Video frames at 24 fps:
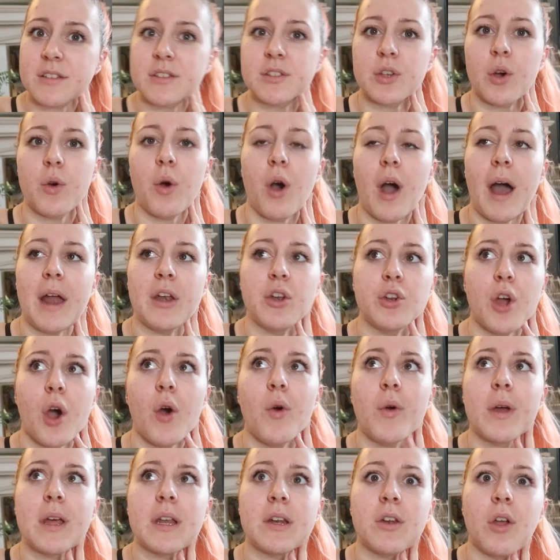So I
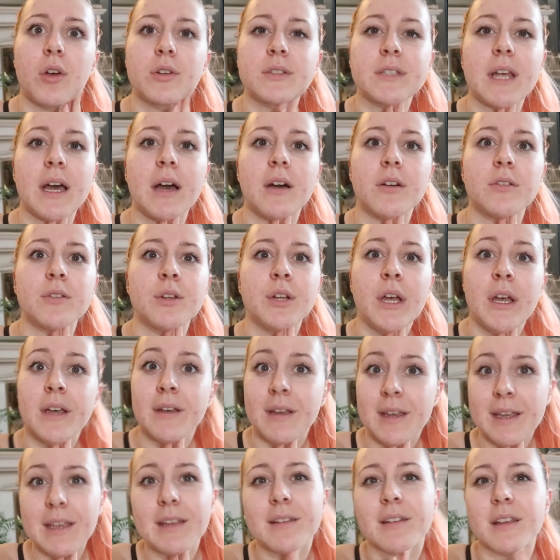know in lockdown
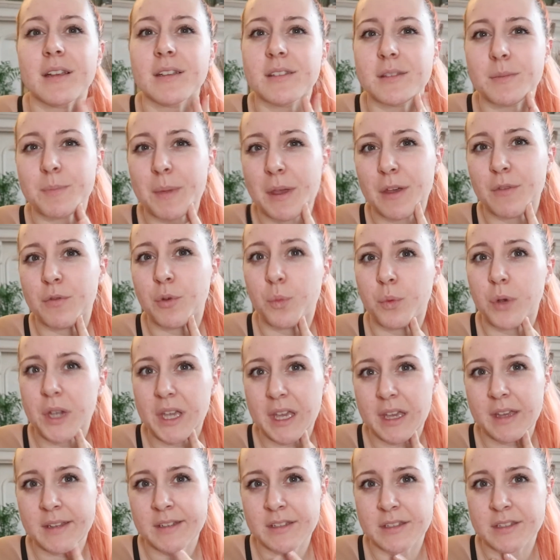eating is a bit of a
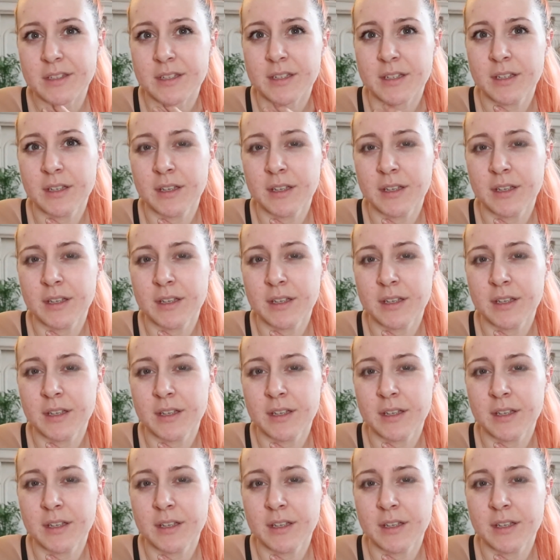weird